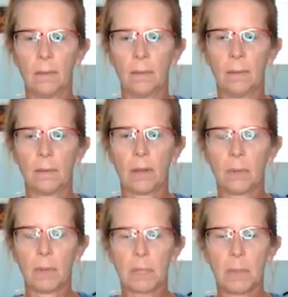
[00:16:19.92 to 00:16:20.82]
So
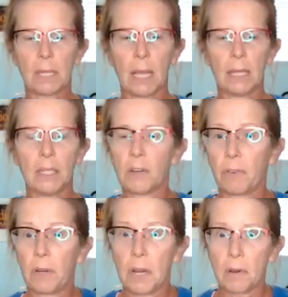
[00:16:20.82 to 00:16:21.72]
everybody's going to be slightly
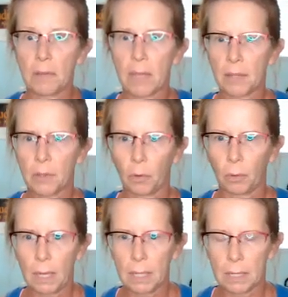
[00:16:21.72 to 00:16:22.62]
different here, and that's
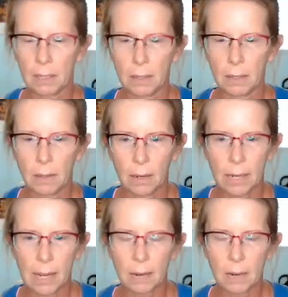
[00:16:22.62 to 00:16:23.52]
great.
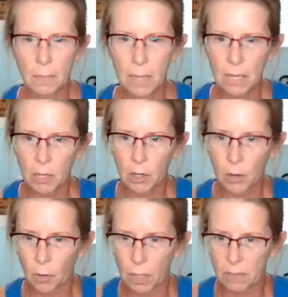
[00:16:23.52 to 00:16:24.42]
Again, being
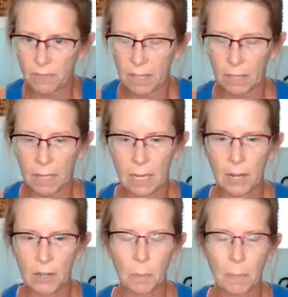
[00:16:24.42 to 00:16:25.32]
curious, feeling it
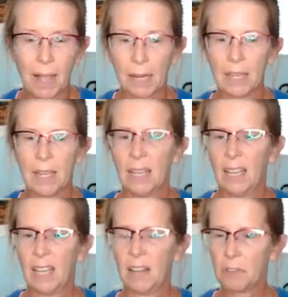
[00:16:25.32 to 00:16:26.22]
in your body.
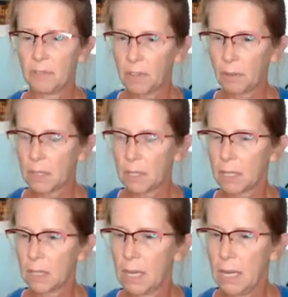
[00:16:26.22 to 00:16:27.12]
And if you feel
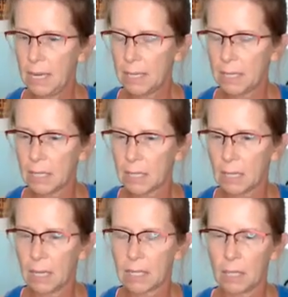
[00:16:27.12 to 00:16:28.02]
this eases and
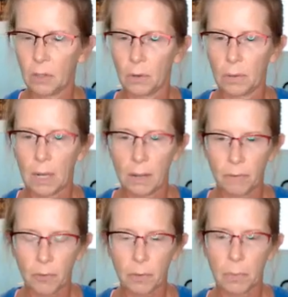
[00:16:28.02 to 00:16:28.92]
it gets a little
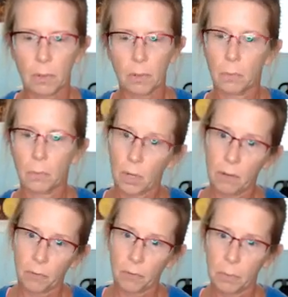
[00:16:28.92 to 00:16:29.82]
comfortable, more
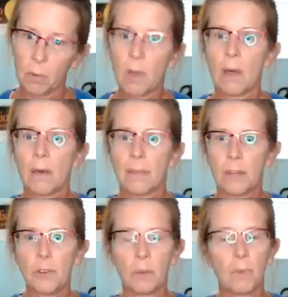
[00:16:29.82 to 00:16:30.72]
comfortable,
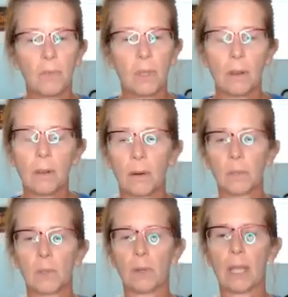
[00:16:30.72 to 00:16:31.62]
then you can move the
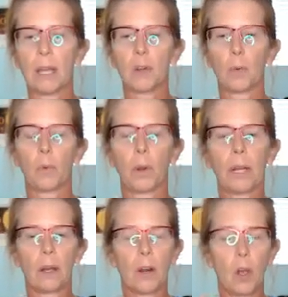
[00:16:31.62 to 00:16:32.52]
arms. So again, you're
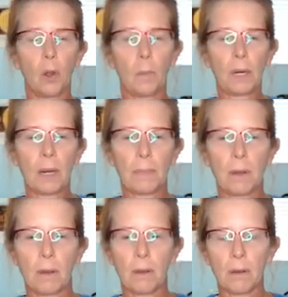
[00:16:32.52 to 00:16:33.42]
working on opening up
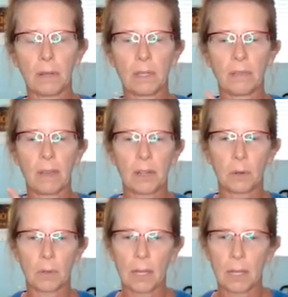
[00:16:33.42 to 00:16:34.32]
all these
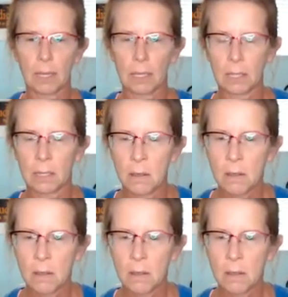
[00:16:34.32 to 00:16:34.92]
fascial lines